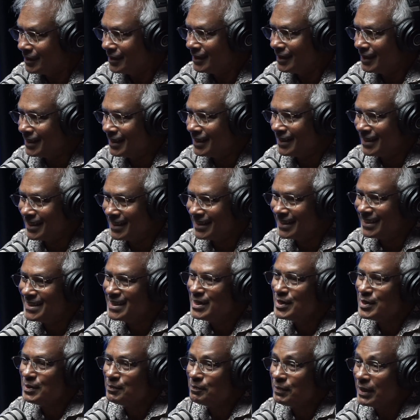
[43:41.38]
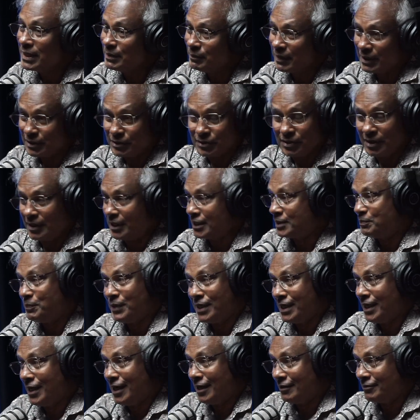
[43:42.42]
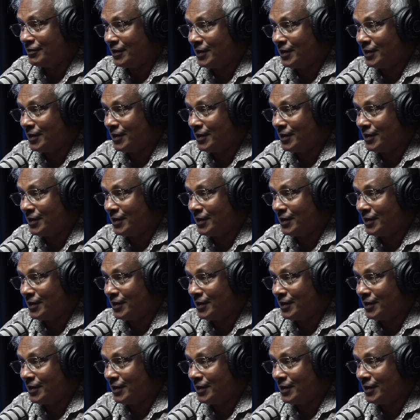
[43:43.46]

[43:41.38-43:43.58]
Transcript: yeah, but still that's big enough,